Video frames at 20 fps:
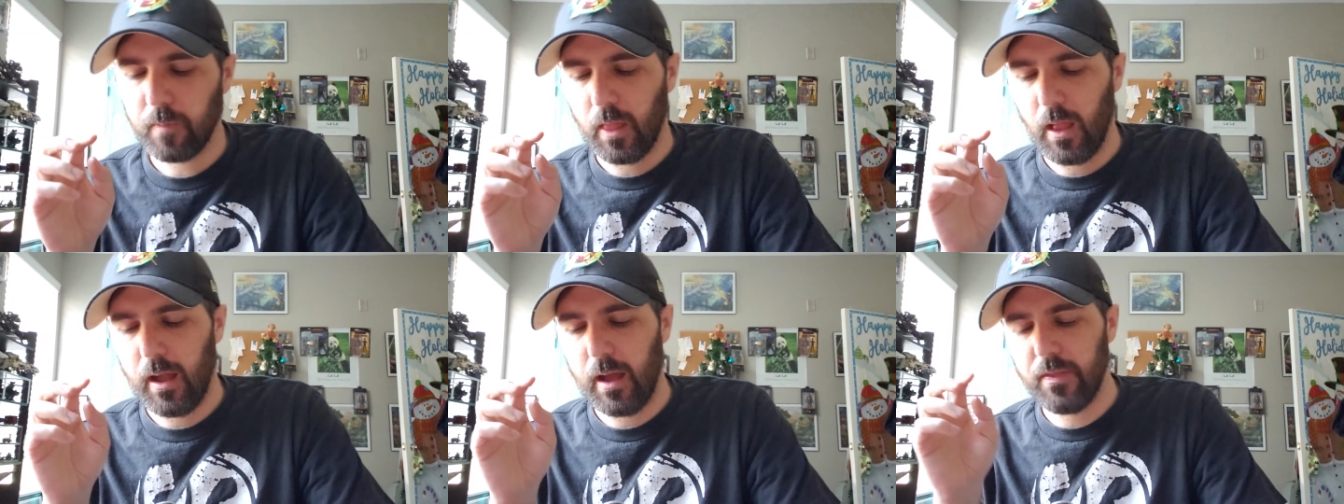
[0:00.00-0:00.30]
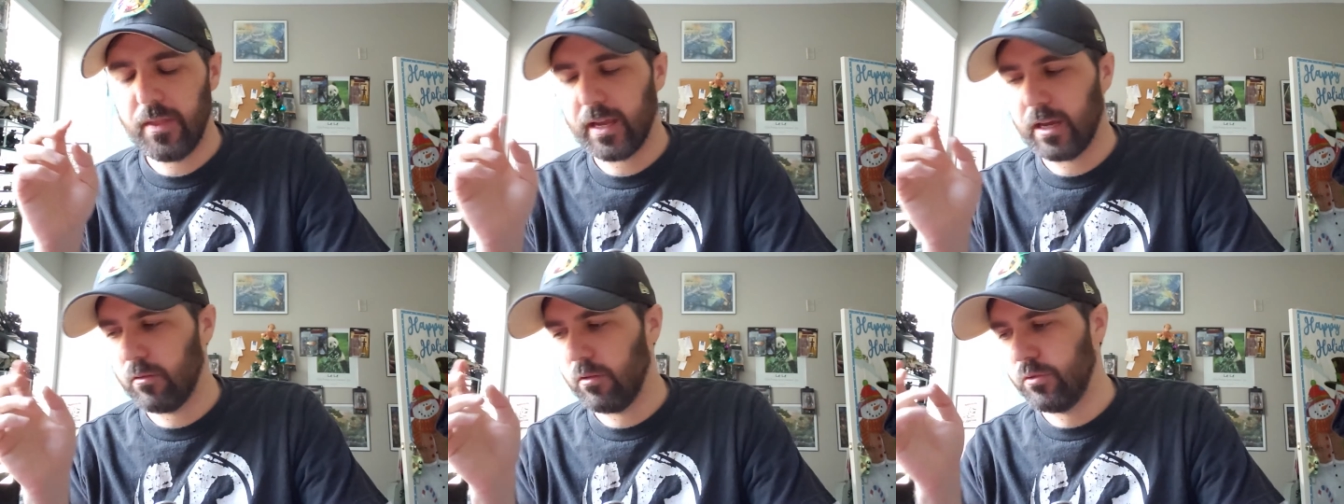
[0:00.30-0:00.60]
I
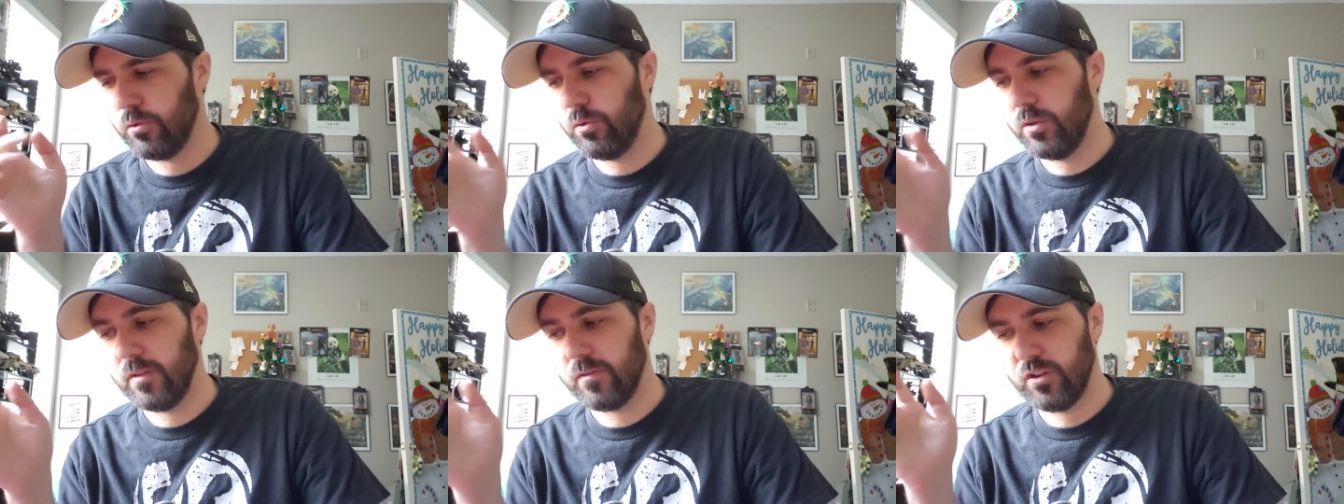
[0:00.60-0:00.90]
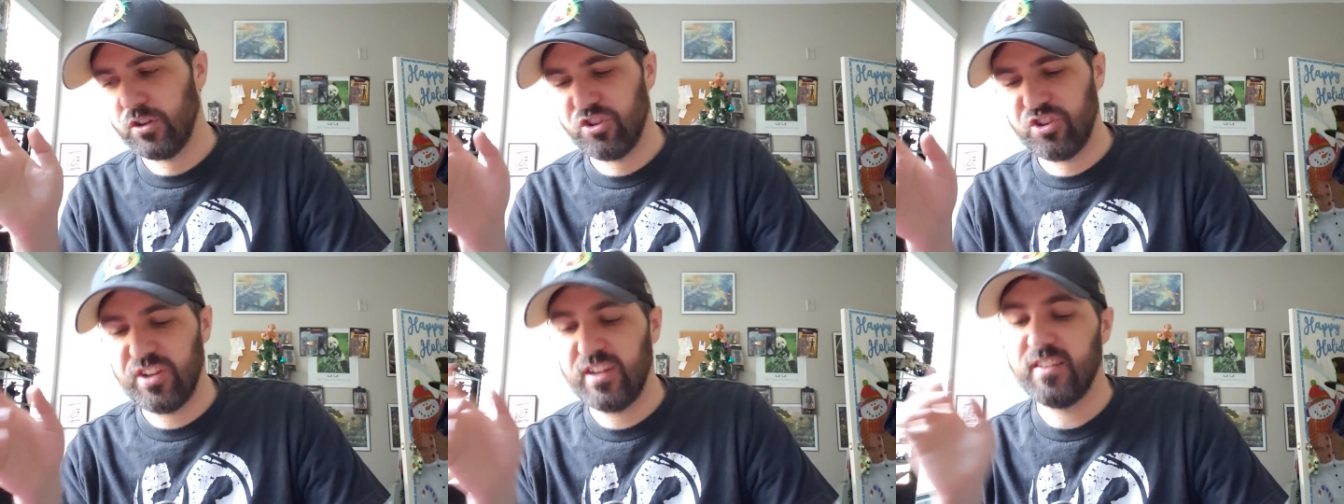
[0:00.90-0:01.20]
think I'd rather do a
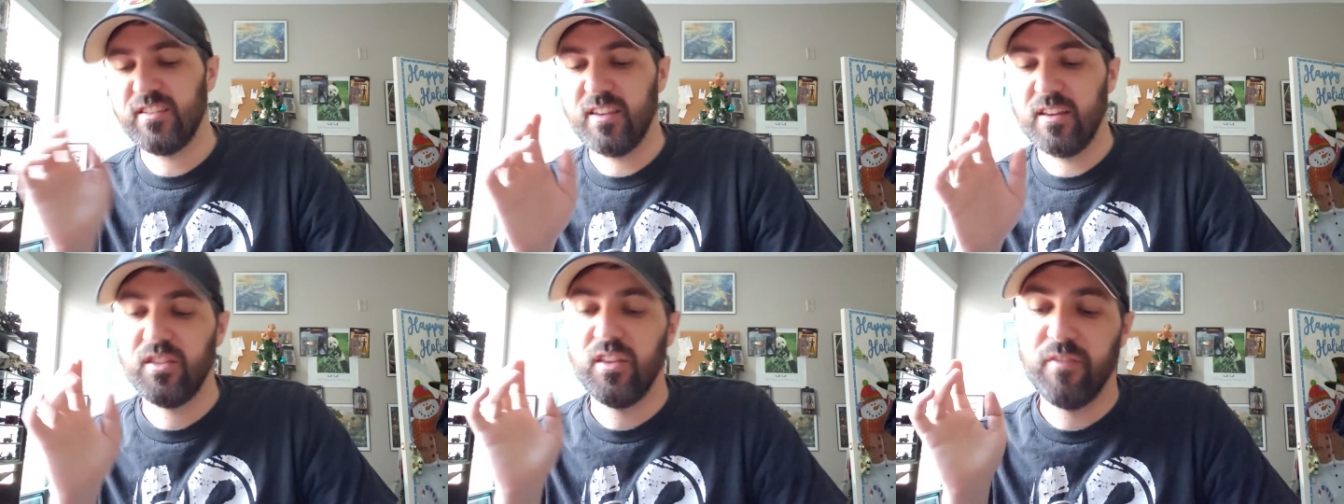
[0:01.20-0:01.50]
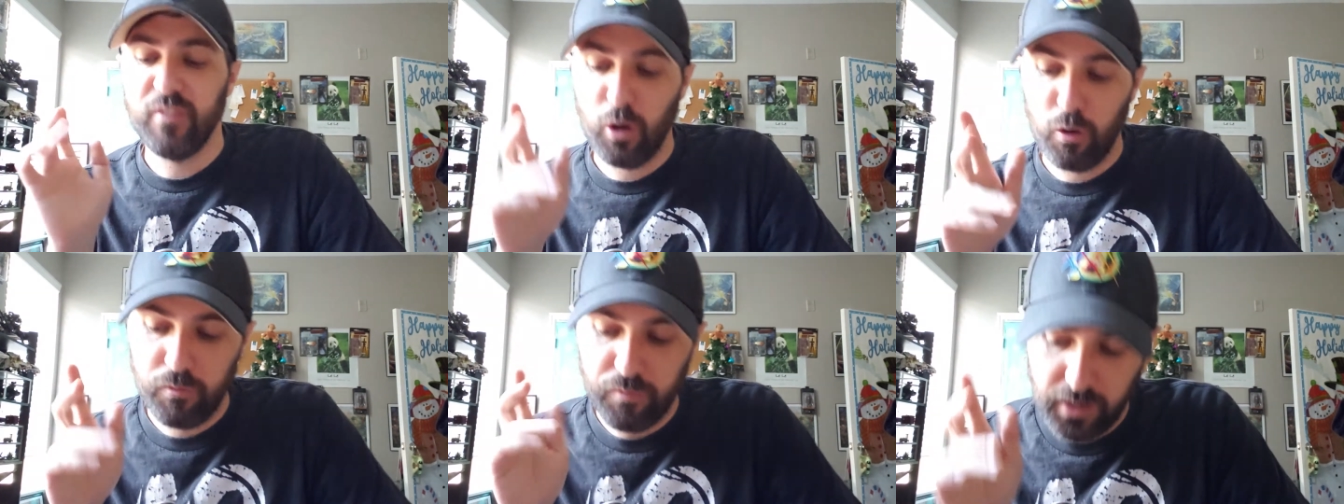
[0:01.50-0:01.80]
different cheese than the
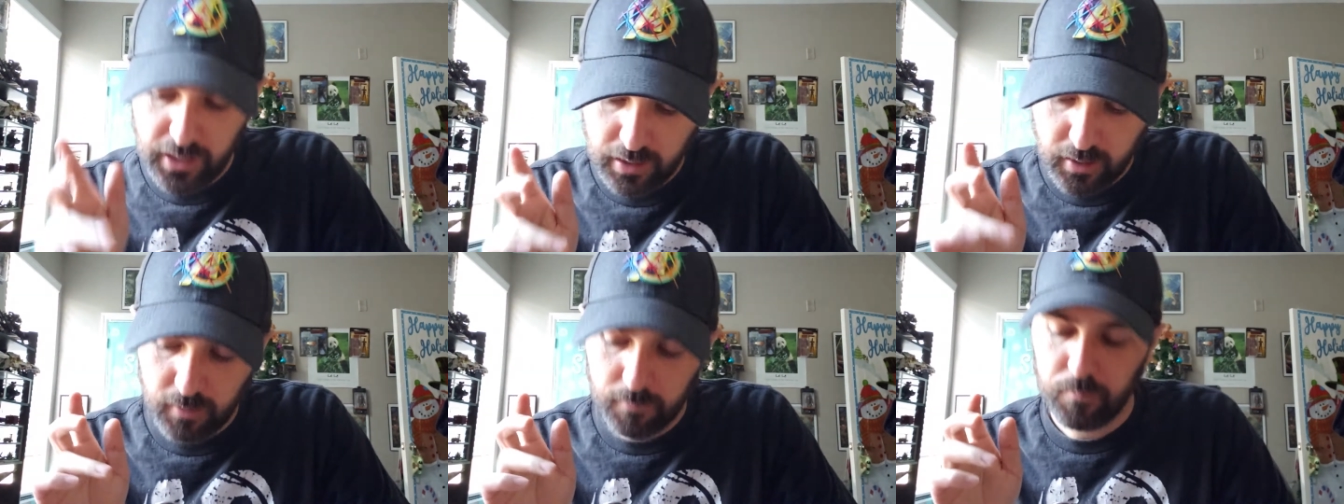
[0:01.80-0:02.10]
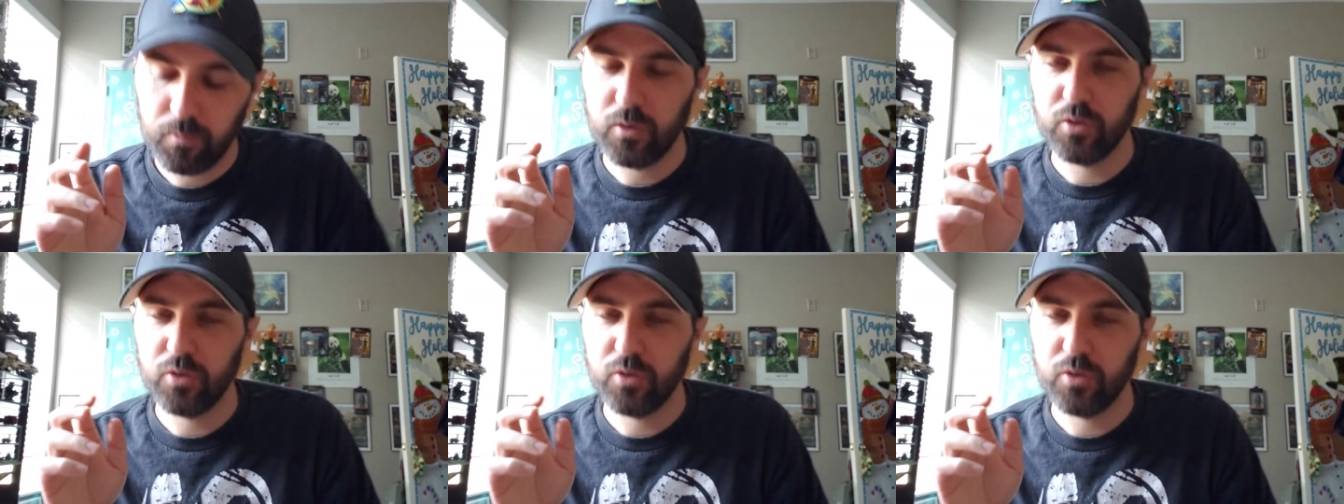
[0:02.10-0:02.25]
Velveeta.